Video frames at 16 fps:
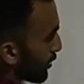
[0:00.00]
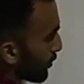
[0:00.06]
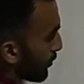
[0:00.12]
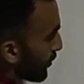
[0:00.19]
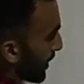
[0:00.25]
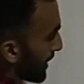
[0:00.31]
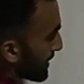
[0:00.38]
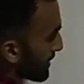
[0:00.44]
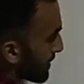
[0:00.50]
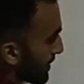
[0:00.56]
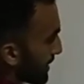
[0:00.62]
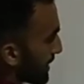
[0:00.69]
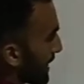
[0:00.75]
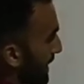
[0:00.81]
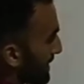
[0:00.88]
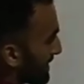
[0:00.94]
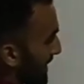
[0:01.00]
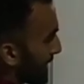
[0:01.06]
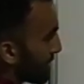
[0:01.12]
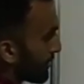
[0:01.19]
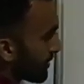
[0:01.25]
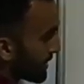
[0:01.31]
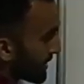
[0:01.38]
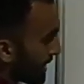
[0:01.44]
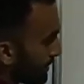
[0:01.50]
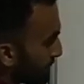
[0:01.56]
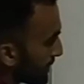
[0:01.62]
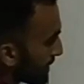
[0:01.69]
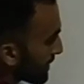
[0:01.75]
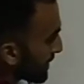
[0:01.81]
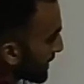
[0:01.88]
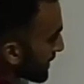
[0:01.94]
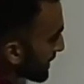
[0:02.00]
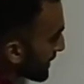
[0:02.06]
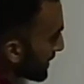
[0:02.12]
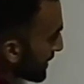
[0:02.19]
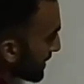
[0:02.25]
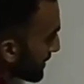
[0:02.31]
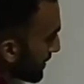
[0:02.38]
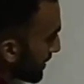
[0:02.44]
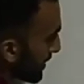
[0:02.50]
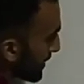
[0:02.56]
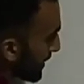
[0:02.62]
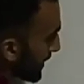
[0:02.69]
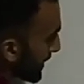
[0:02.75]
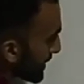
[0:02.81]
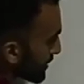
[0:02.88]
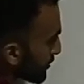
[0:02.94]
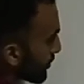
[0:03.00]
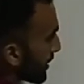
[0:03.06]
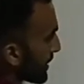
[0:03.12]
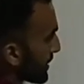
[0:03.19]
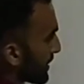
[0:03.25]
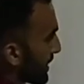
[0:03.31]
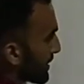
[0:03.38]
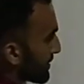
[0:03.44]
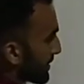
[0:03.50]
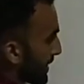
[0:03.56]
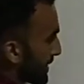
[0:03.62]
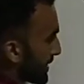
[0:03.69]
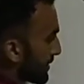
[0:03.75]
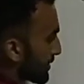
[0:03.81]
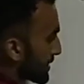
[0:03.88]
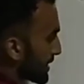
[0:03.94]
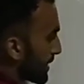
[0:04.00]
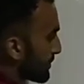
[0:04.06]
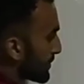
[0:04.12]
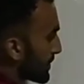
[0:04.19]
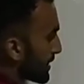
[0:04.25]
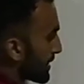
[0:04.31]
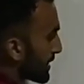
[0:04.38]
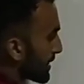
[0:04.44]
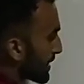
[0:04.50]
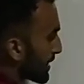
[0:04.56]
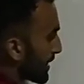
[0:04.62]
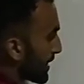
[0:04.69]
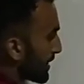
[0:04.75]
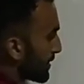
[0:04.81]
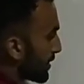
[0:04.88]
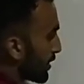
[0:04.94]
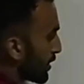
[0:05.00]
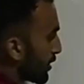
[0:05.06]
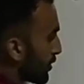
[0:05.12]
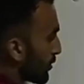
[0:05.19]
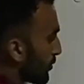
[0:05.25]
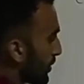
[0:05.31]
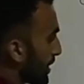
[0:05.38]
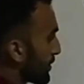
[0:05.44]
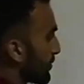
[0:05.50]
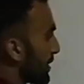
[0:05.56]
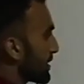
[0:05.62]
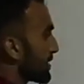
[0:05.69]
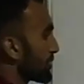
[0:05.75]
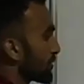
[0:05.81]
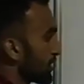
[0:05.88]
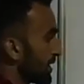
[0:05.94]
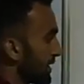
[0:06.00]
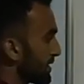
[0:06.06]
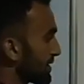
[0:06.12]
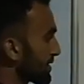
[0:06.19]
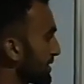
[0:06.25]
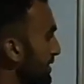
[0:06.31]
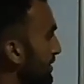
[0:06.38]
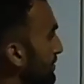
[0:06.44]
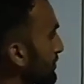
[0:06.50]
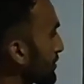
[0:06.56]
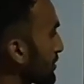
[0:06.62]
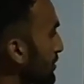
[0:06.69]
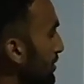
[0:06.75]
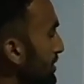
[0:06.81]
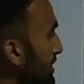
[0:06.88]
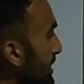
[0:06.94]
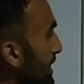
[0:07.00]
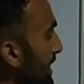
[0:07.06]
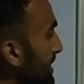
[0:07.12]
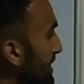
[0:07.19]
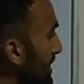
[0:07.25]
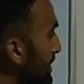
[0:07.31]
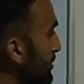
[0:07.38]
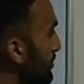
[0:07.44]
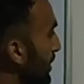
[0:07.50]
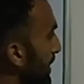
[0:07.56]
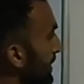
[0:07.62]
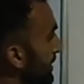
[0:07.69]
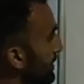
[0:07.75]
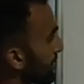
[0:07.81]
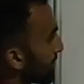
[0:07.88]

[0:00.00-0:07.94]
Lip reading: y3, and write down the same thing here again, x1, and write down the same thing here again, y1. So that instead of crossing, I'll tell you why.